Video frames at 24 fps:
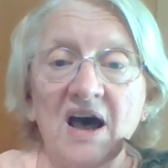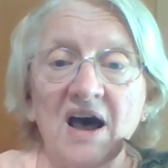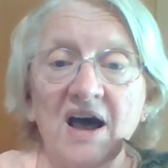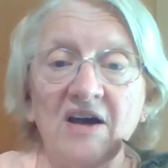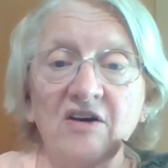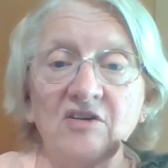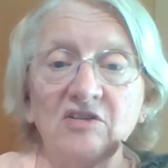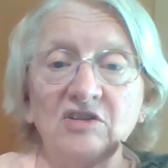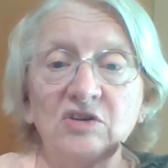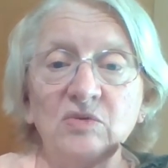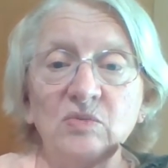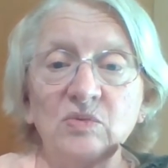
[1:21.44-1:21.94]

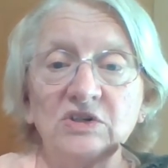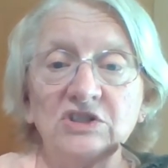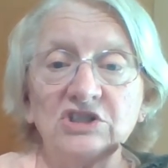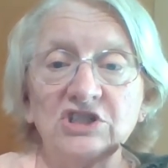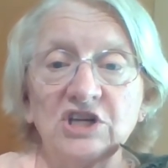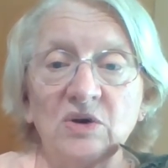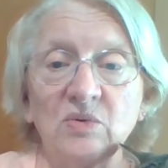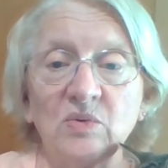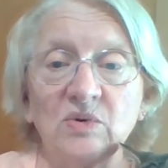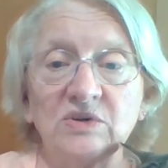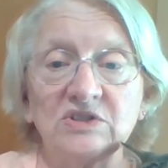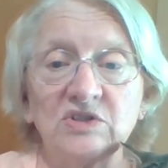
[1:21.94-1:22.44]
I only
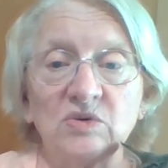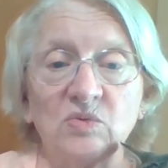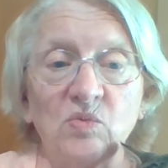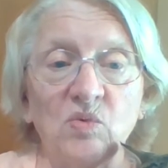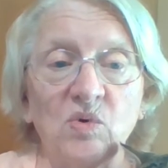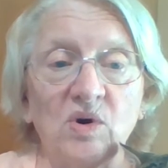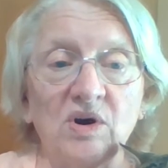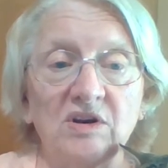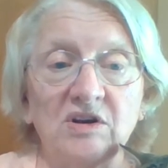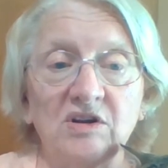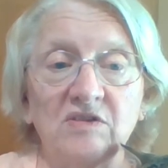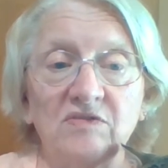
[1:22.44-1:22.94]
wish I wasn't
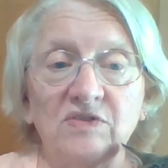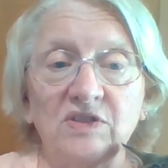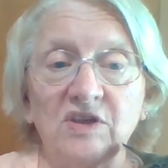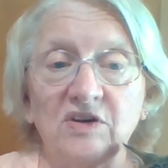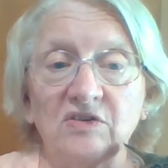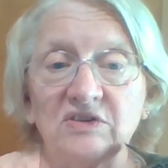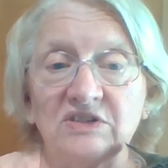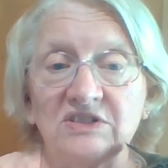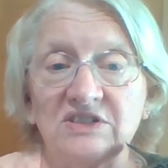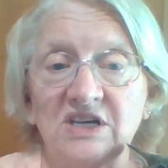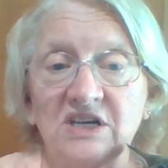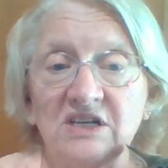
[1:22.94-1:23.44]
one of
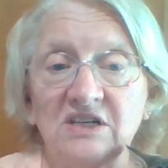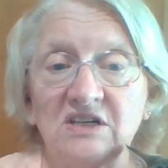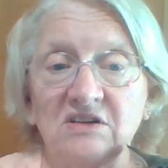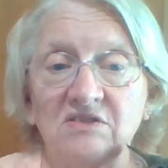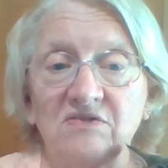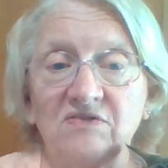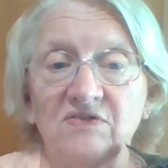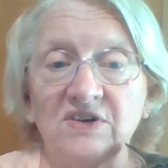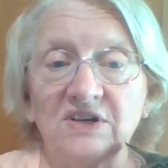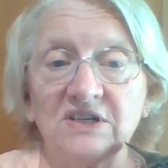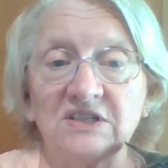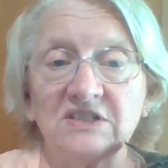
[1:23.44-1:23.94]
their
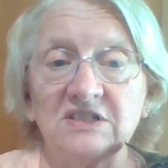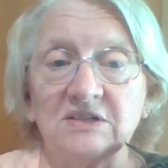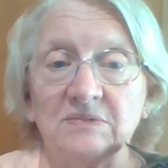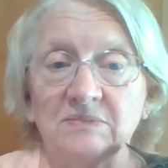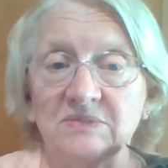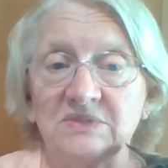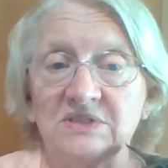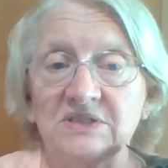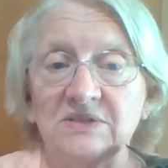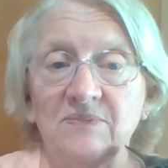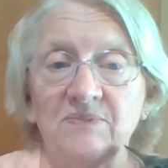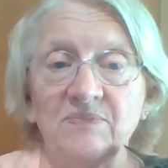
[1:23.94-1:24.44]
intended
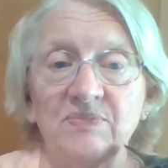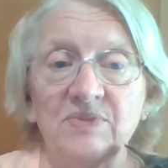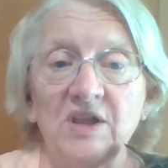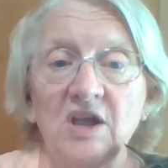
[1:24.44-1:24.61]
victims.